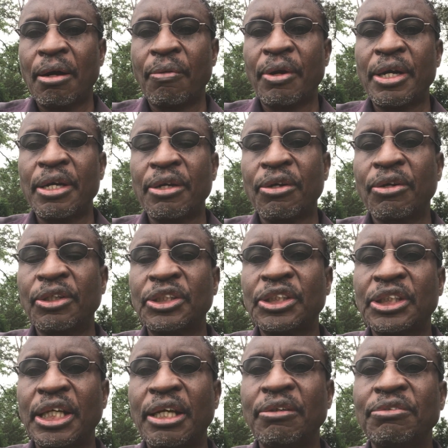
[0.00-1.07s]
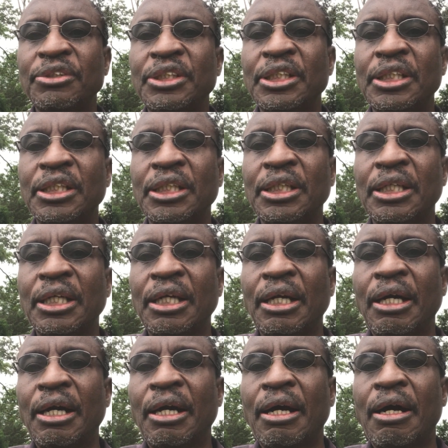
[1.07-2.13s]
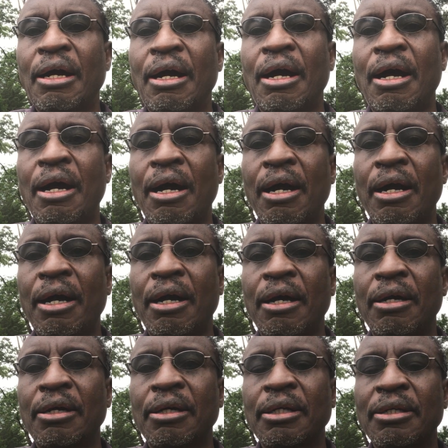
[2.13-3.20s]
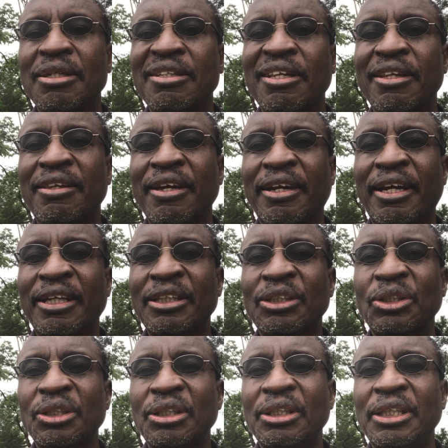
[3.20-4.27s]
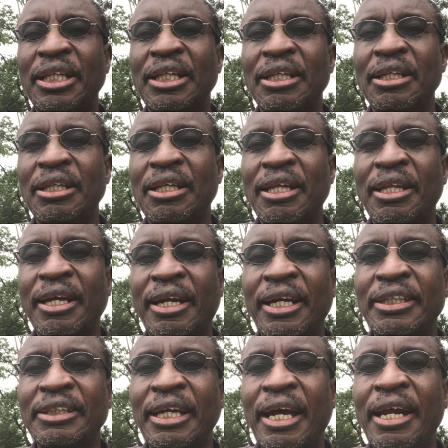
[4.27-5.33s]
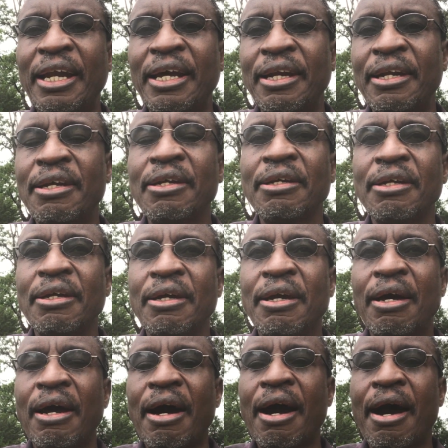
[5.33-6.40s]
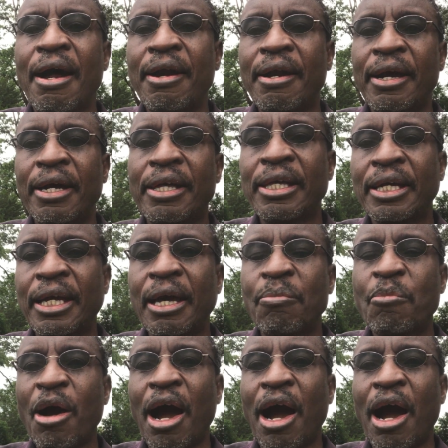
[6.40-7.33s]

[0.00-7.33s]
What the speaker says: When he got saved, the case ended, and he came